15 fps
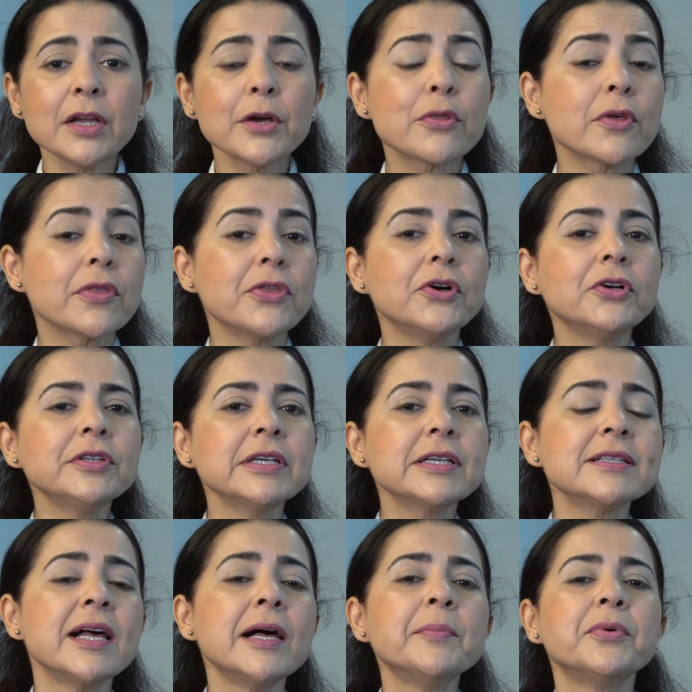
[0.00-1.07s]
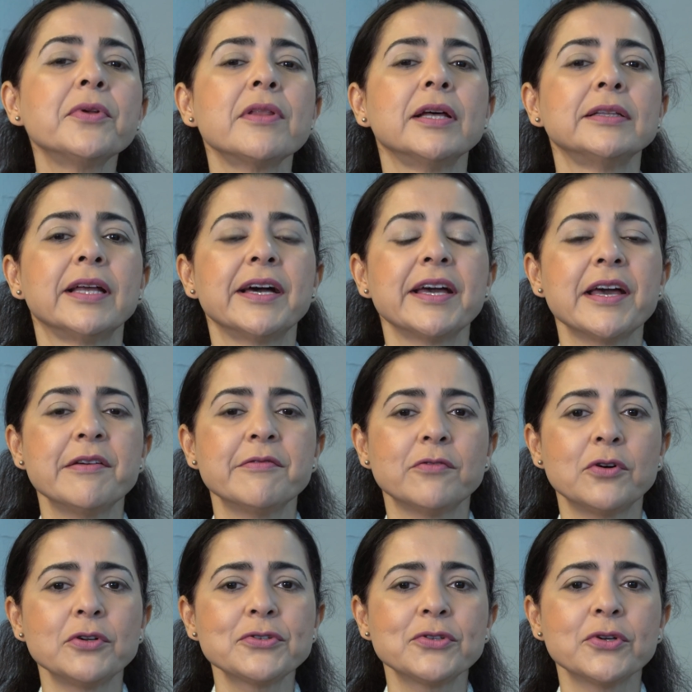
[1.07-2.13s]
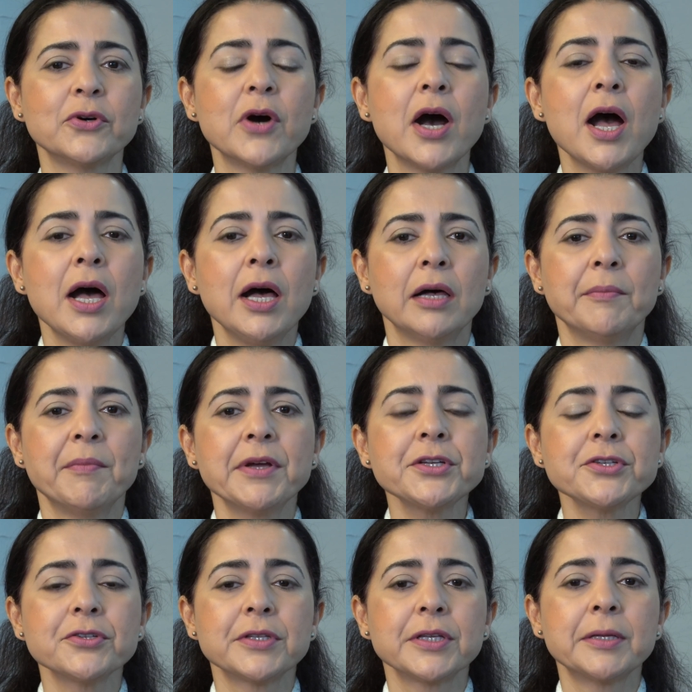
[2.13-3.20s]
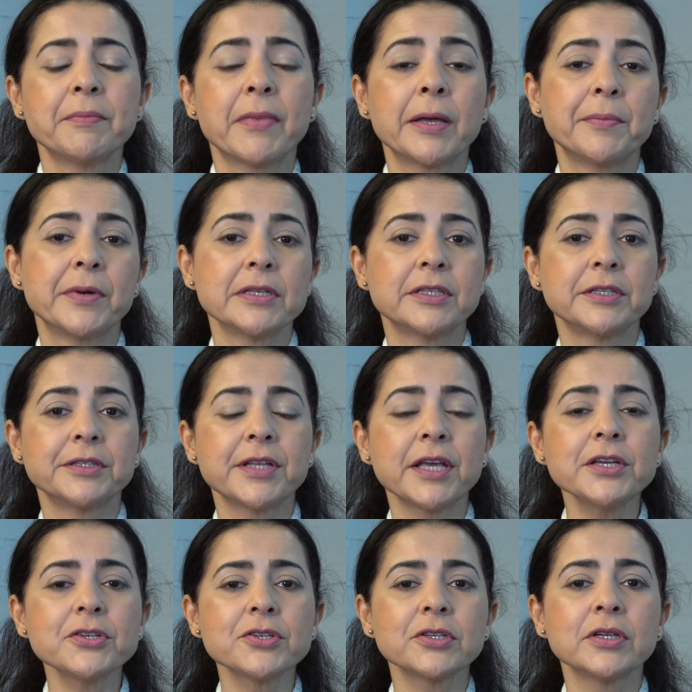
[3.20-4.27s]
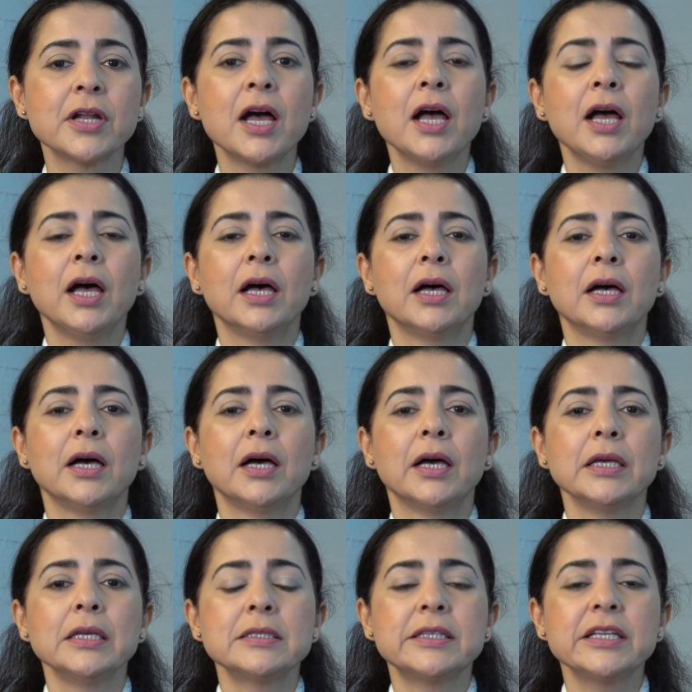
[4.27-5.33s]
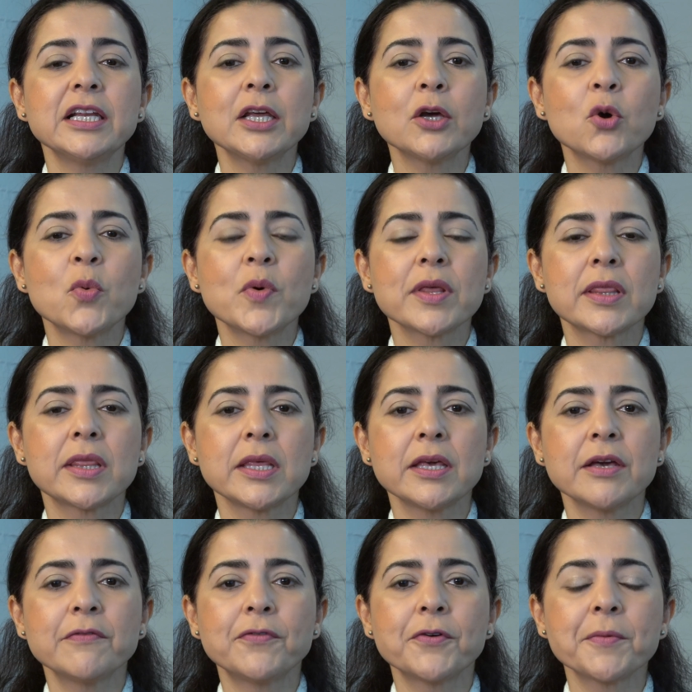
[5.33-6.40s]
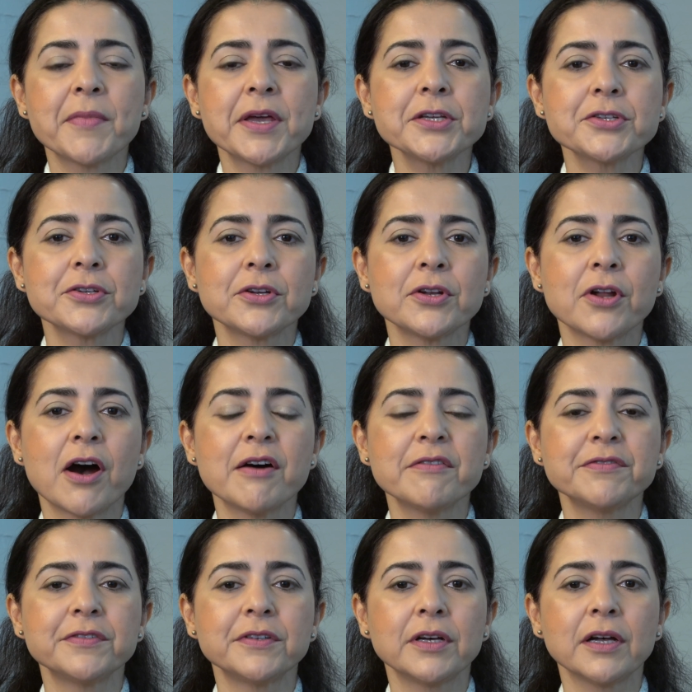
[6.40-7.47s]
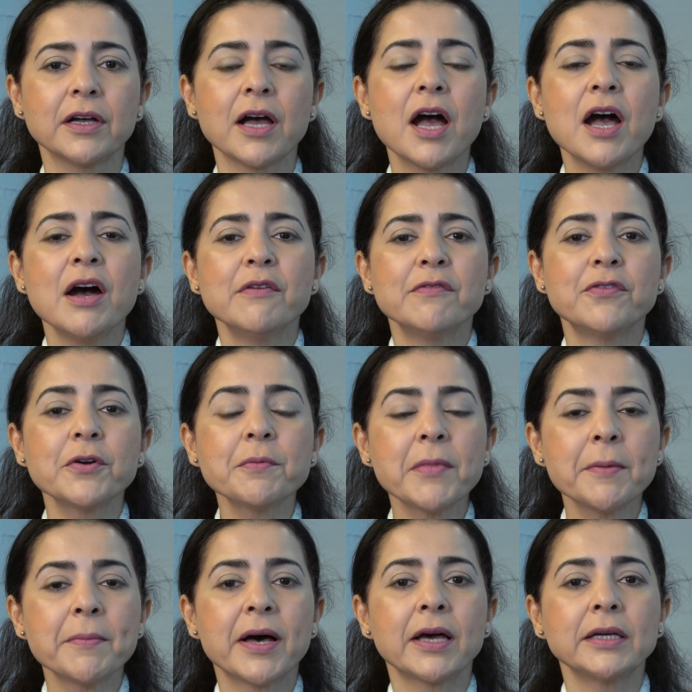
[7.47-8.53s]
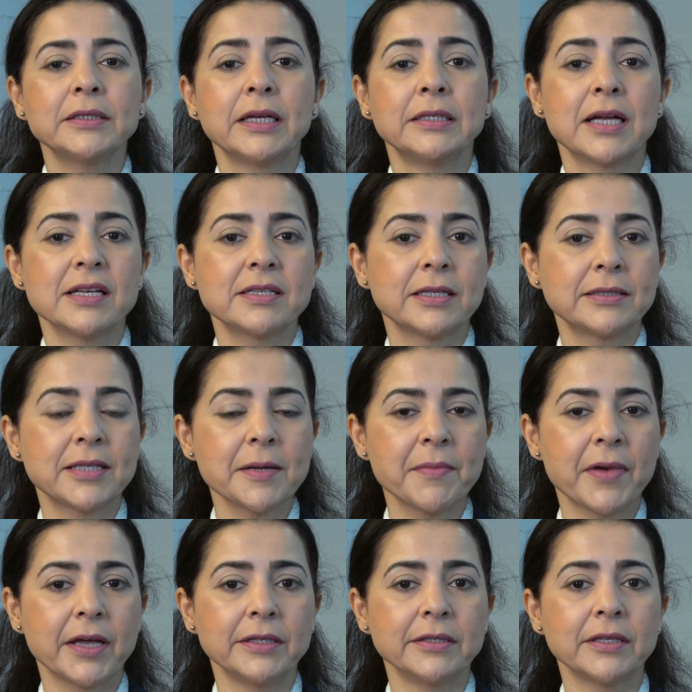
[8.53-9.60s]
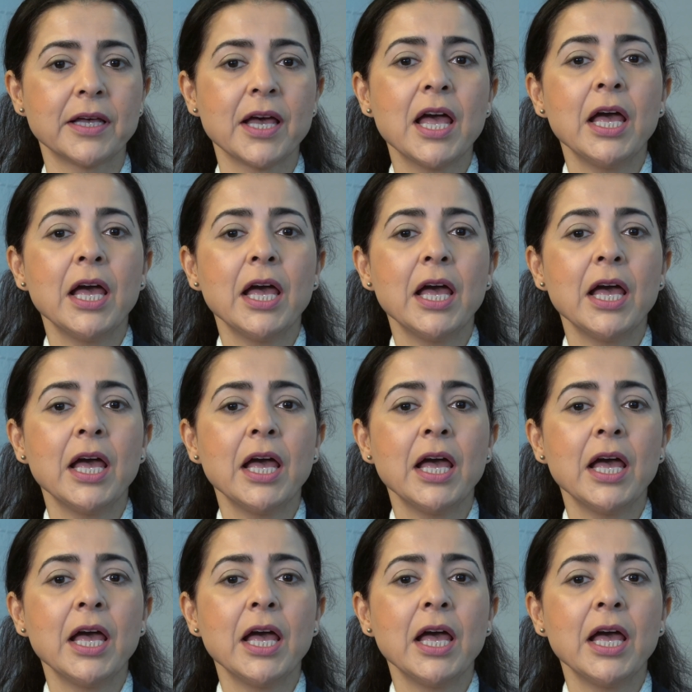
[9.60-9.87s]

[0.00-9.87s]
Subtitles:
The third example that I have also mentioned in my presentation is dealing with the formation of formamide and acetamide.